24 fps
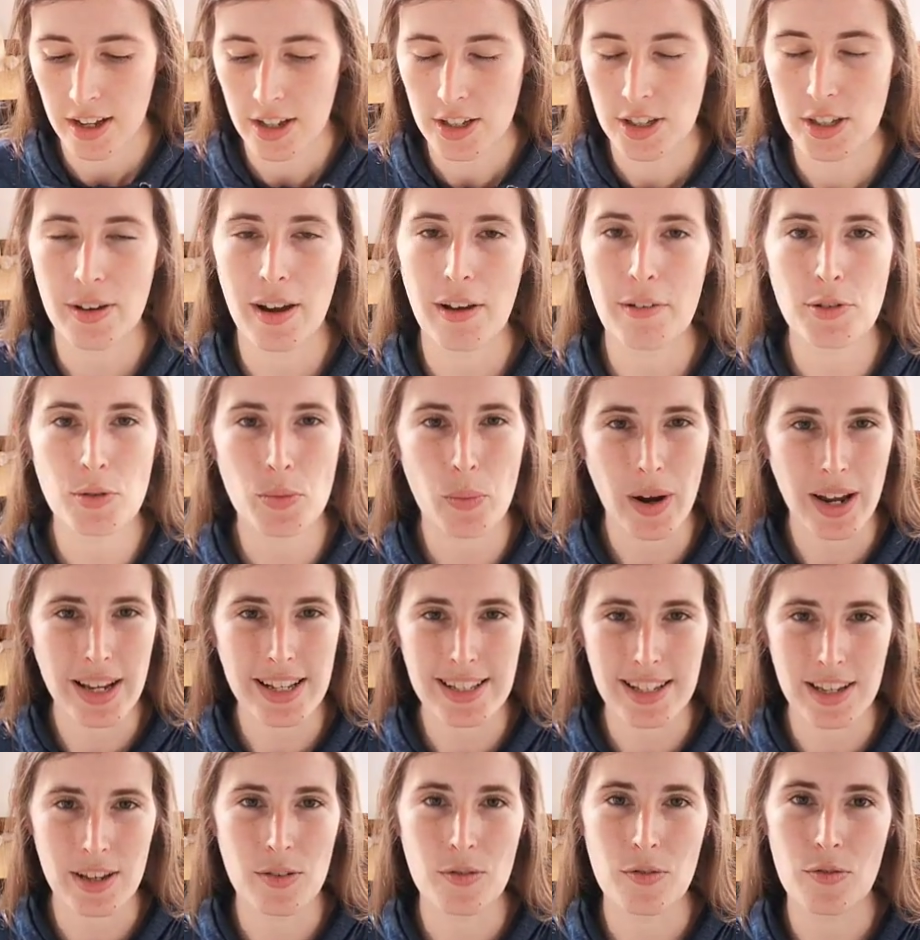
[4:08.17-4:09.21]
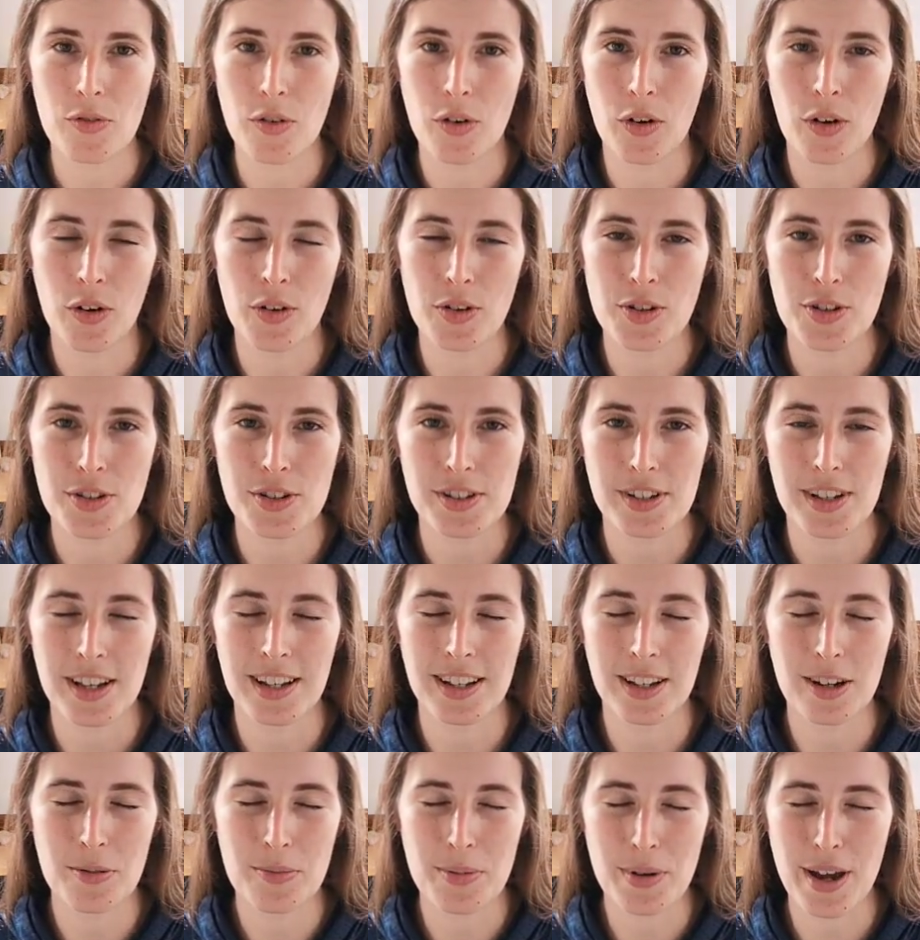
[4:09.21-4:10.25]
so I was waiting for just a
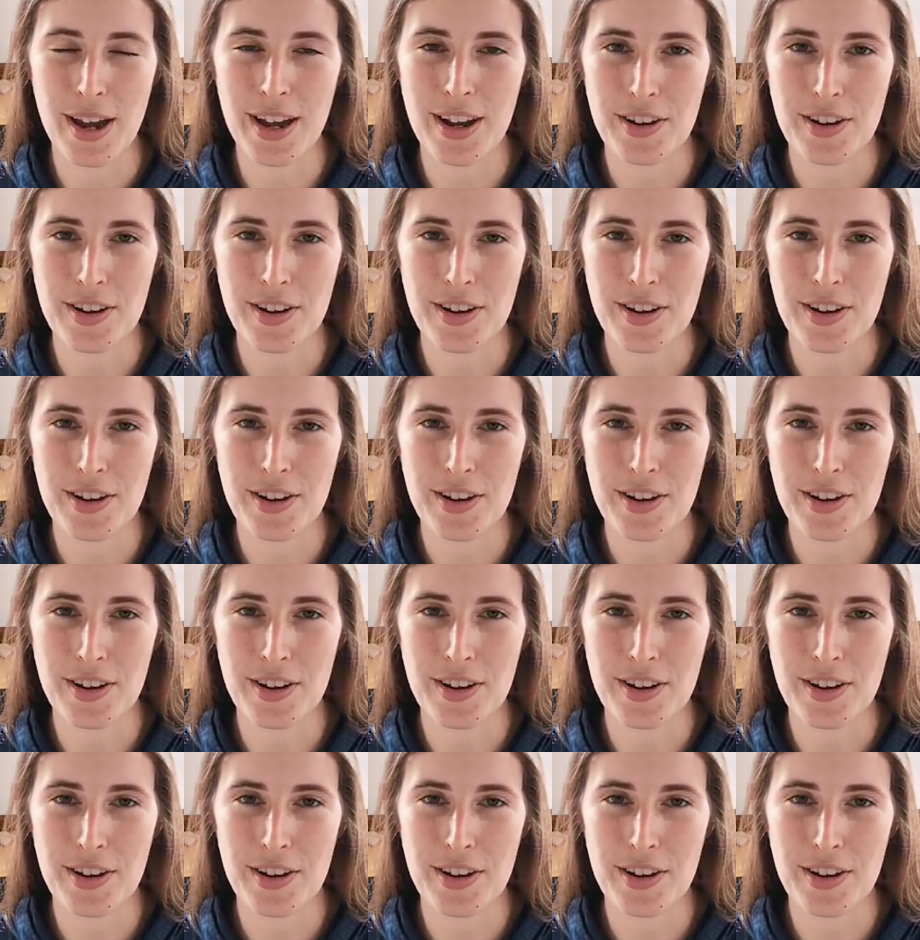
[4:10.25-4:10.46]
little bit